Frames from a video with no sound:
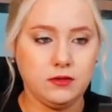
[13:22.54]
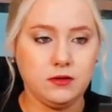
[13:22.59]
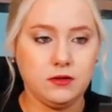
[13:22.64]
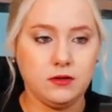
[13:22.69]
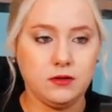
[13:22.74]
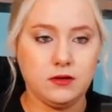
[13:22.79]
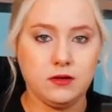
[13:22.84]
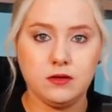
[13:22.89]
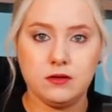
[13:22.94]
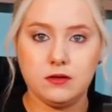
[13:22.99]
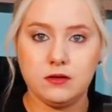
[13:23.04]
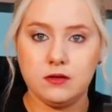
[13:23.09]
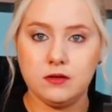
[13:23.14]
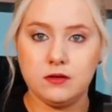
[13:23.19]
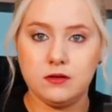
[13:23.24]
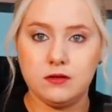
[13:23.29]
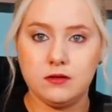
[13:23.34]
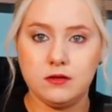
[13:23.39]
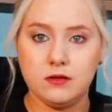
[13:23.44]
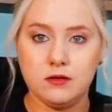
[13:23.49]

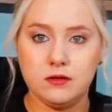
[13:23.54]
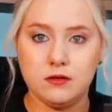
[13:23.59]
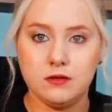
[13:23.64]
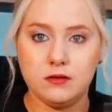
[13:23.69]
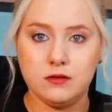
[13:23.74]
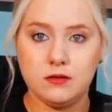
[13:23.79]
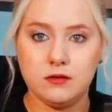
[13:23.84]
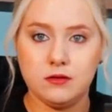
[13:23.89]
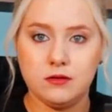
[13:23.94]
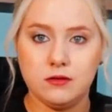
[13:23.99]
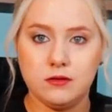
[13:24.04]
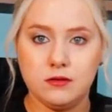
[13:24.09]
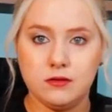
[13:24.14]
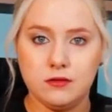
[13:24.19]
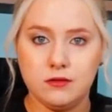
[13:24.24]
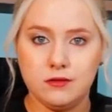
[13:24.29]
Nothing is said.